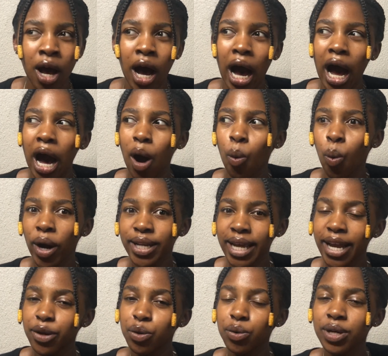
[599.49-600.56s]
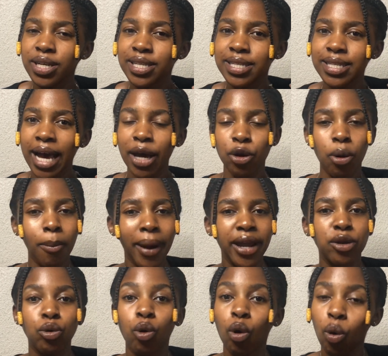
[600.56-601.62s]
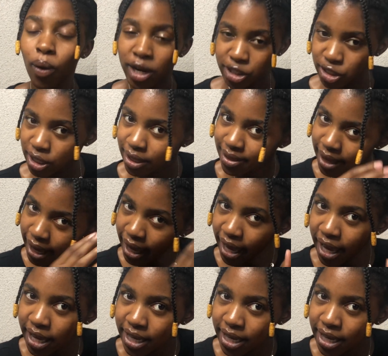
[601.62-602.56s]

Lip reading: What I do is I don't mind core washing the hair.